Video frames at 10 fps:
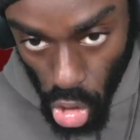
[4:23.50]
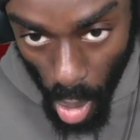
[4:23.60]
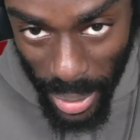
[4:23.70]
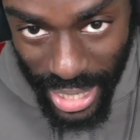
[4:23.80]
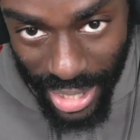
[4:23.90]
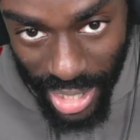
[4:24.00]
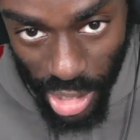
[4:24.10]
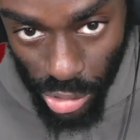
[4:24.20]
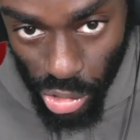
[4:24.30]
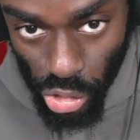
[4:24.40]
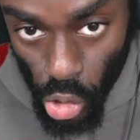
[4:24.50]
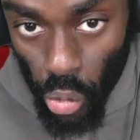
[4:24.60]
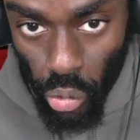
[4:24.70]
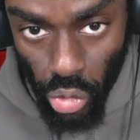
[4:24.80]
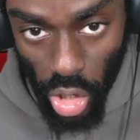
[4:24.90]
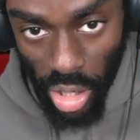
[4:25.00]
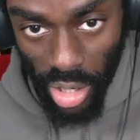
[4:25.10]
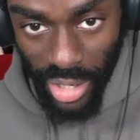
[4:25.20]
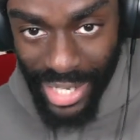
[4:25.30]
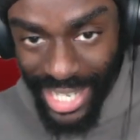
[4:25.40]
Coming soon.
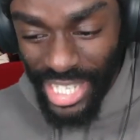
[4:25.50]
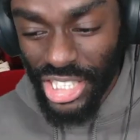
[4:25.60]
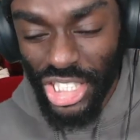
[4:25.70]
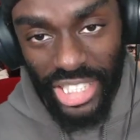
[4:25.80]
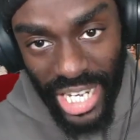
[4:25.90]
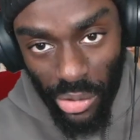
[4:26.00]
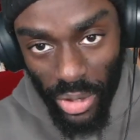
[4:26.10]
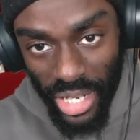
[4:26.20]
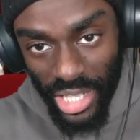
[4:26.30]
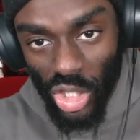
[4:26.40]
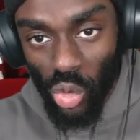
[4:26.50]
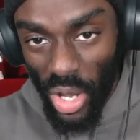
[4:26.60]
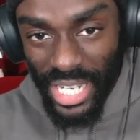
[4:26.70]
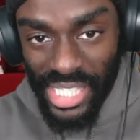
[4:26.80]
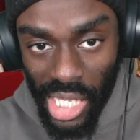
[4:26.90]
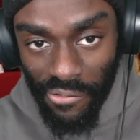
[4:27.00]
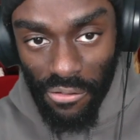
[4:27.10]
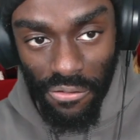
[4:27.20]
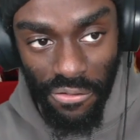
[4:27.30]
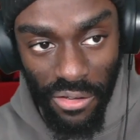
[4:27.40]
January
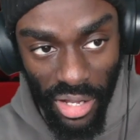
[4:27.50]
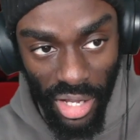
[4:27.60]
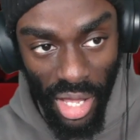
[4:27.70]
27th.